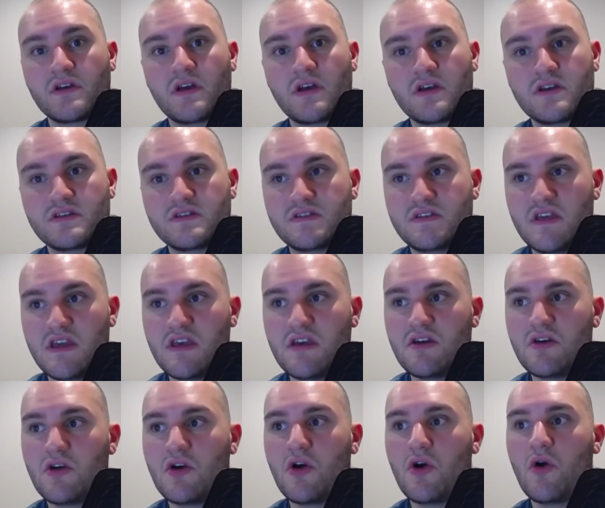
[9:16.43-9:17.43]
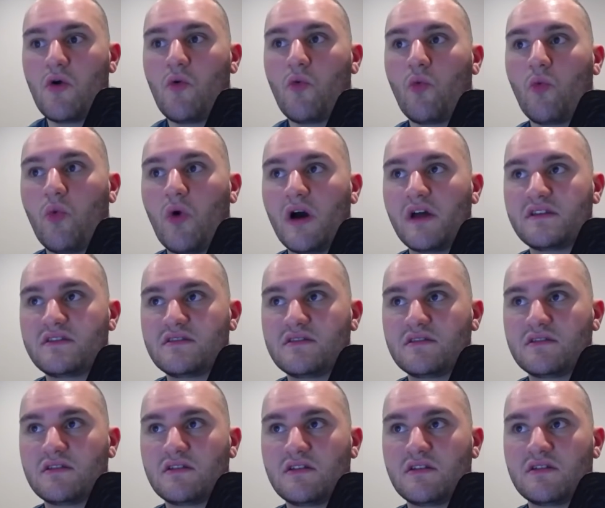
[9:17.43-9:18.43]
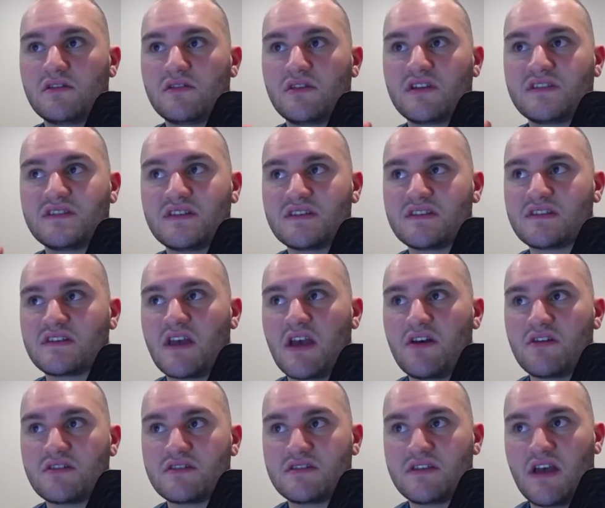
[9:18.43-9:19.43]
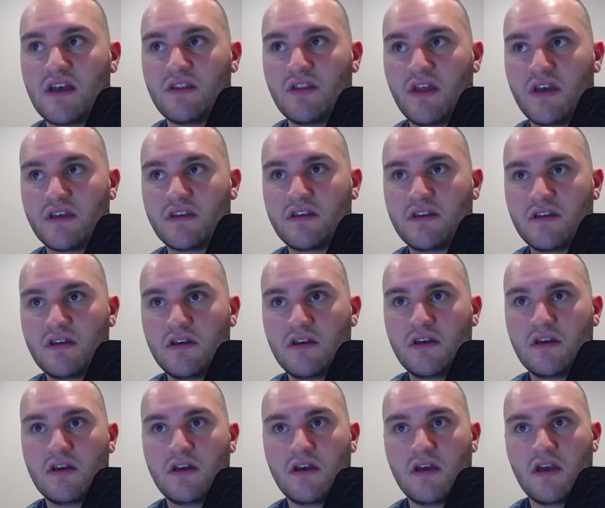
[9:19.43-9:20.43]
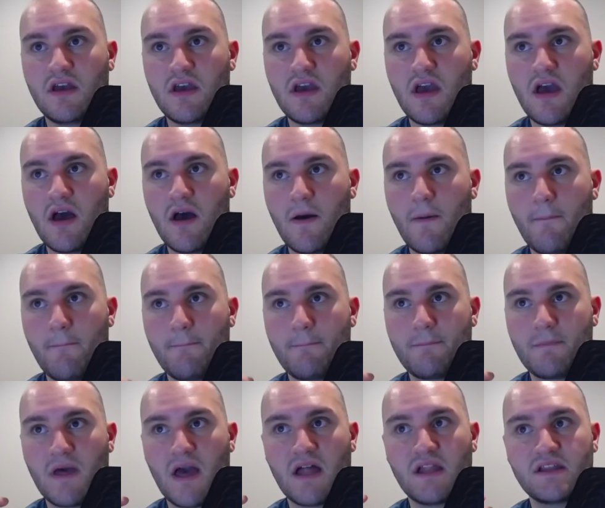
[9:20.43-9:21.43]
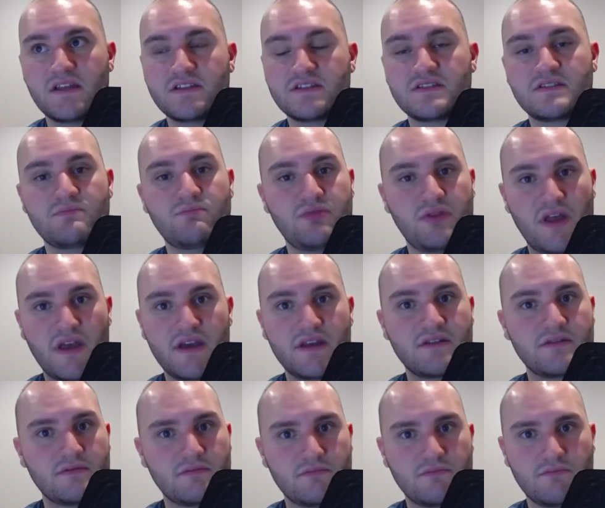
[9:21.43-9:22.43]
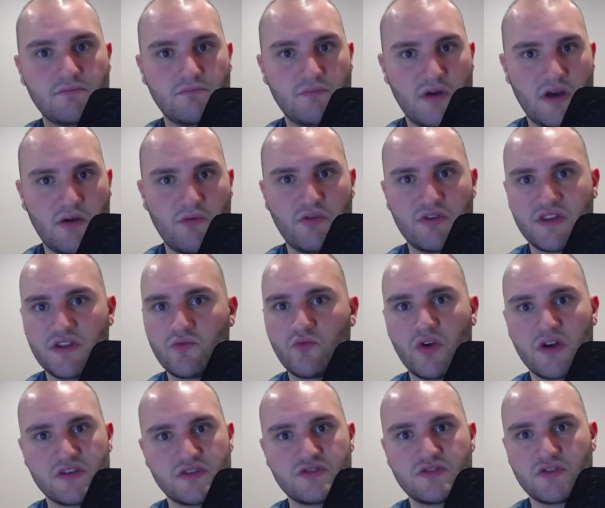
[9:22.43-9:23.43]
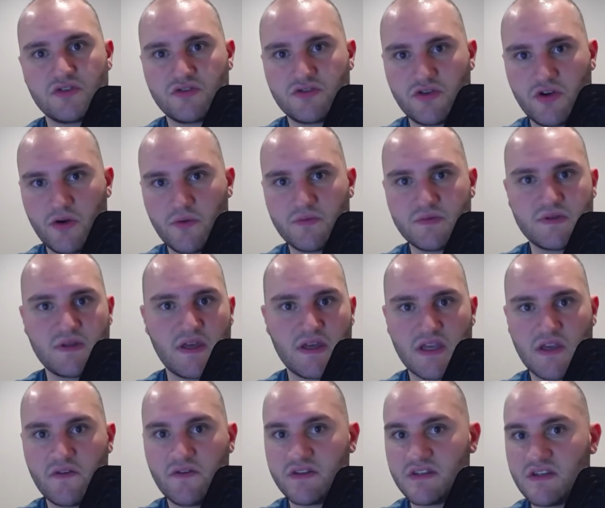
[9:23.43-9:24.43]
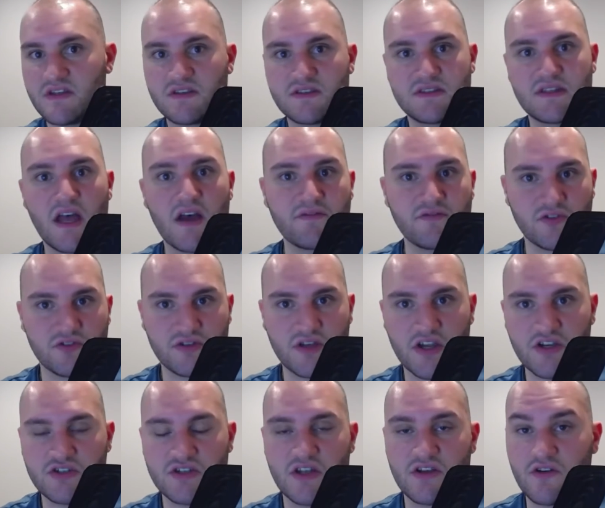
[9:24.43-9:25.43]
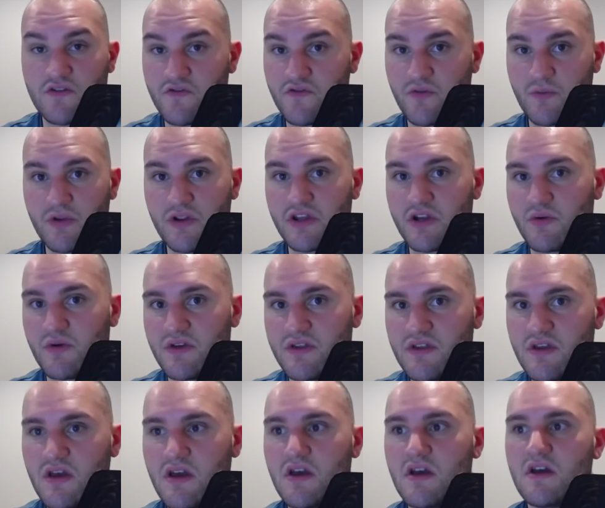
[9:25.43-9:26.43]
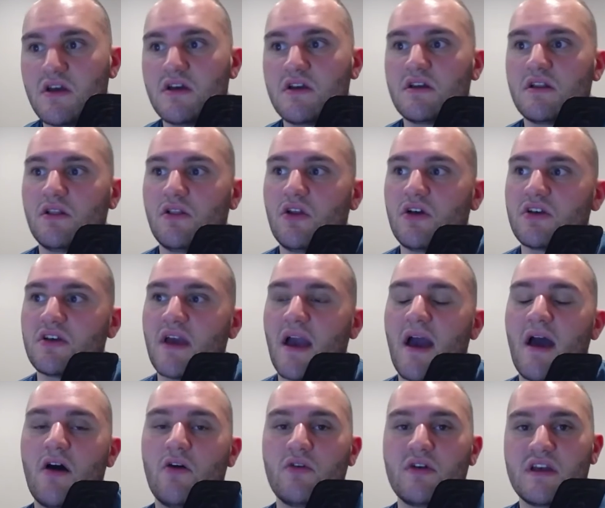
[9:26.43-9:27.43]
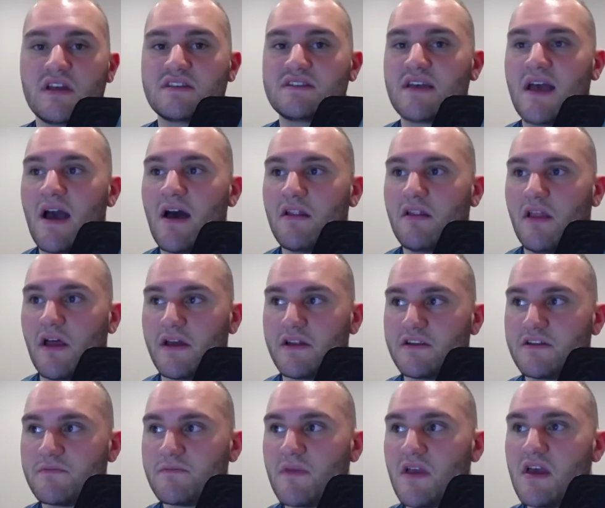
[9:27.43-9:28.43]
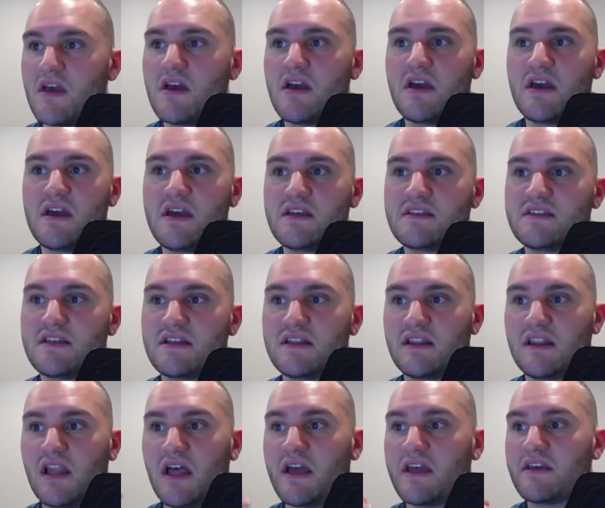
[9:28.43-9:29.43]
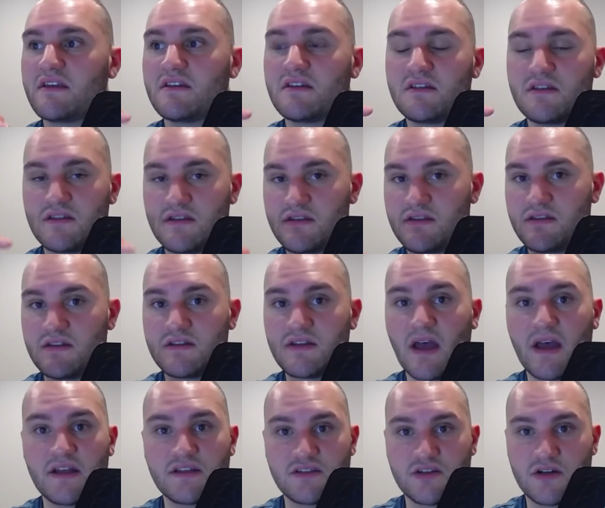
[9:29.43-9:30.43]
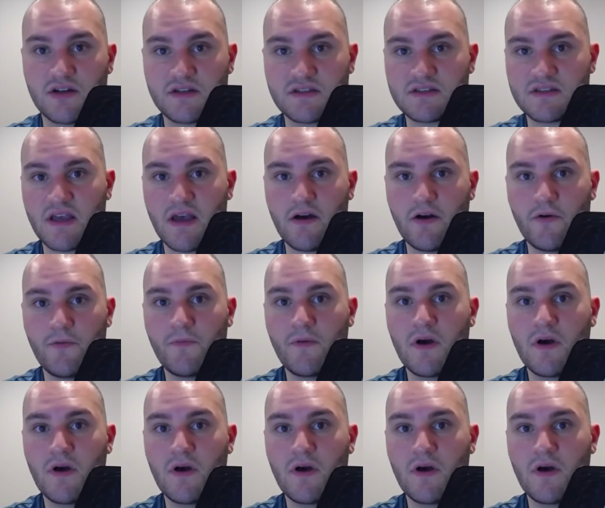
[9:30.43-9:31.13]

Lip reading: See what does the scale sound like, at least played within Western terms. Like if it's a staff notation that you're familiar with, look how it's outlined. Is it like the diatonic scale,